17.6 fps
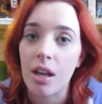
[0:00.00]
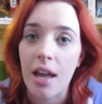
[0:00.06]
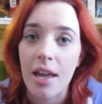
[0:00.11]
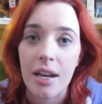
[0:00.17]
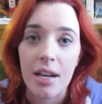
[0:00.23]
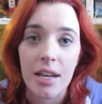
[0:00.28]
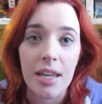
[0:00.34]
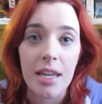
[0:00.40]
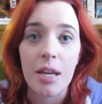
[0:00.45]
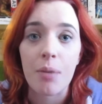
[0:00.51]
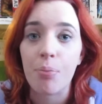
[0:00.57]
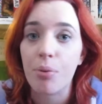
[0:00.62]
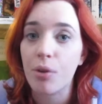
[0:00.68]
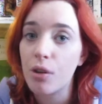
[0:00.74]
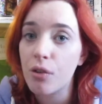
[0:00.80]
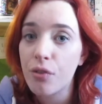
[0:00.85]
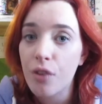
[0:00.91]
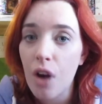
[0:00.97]
an
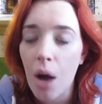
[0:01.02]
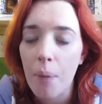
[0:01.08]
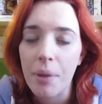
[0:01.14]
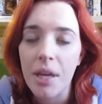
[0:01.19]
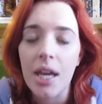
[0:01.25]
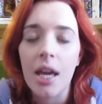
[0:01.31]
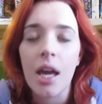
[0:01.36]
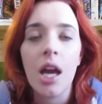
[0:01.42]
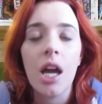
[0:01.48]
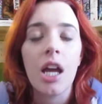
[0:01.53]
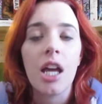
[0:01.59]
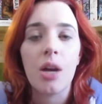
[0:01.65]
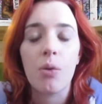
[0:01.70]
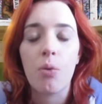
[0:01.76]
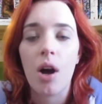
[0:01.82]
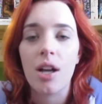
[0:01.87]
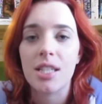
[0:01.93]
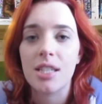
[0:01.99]
e-proof copy,
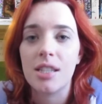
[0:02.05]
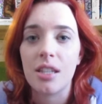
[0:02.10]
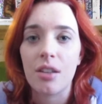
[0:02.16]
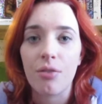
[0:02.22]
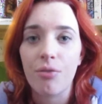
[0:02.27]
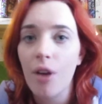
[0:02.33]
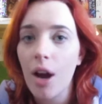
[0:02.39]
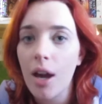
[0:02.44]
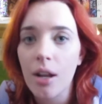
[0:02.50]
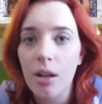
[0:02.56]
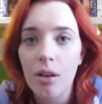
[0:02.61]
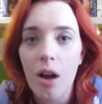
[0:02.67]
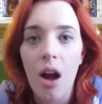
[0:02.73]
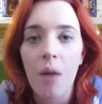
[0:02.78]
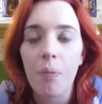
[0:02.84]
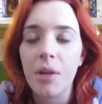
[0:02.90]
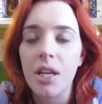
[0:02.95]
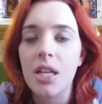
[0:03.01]
it wasn't the final
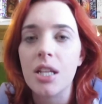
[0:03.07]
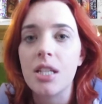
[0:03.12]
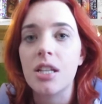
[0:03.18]
copy,